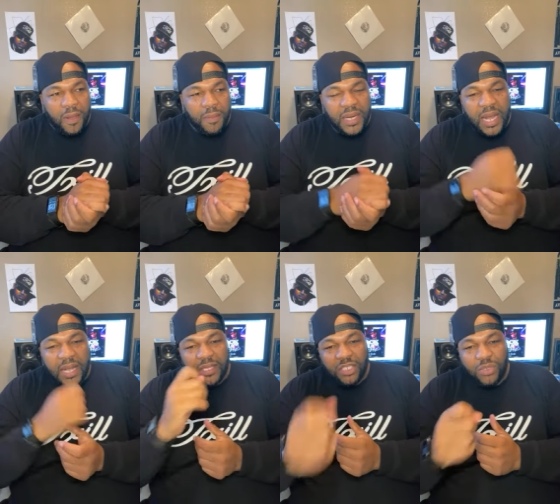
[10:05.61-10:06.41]
But he got
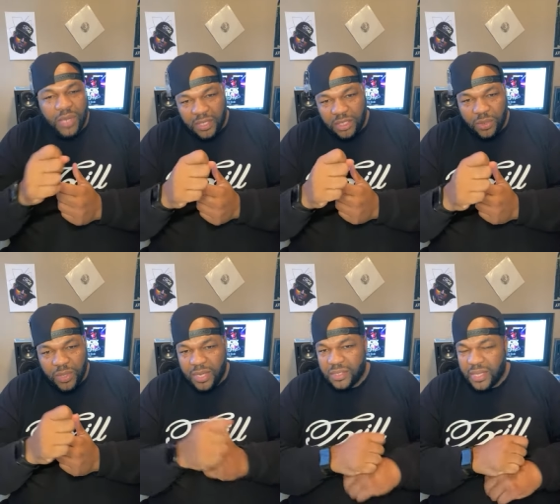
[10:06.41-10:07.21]
this straight shooter
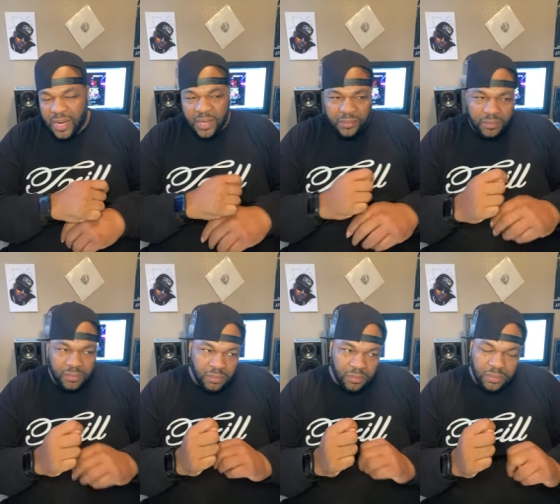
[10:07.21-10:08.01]
in his hand
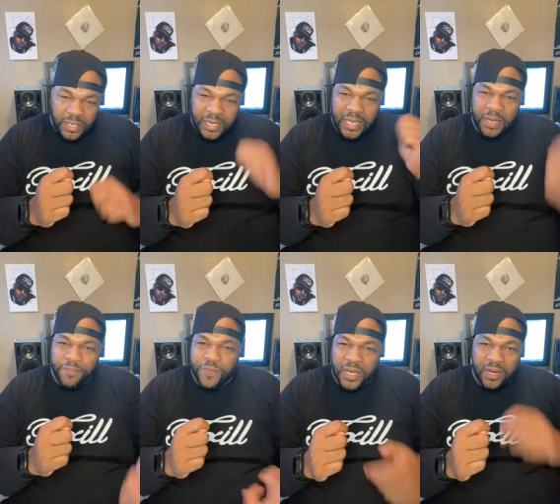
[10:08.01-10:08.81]
and he keep
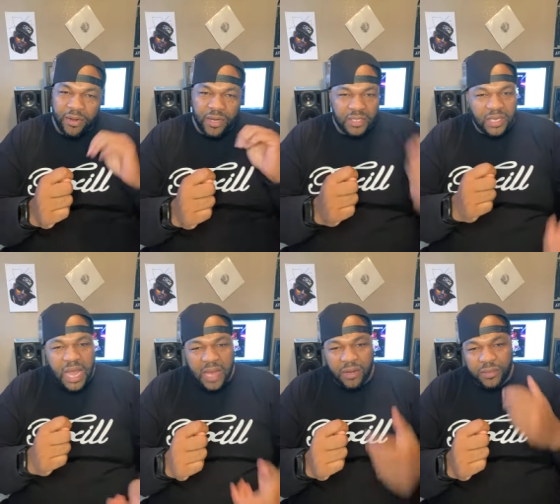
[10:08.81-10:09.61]
flickering this
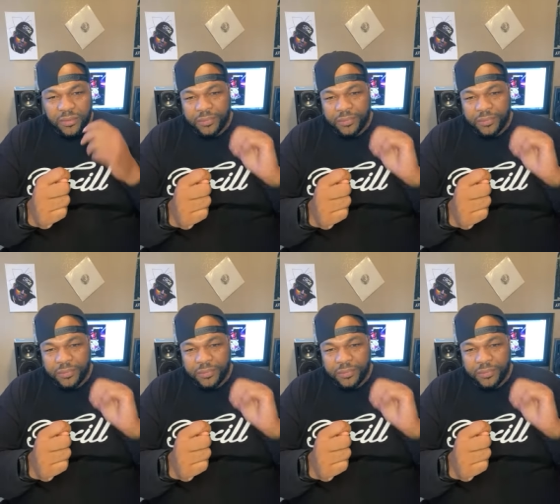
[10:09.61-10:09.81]
lighter.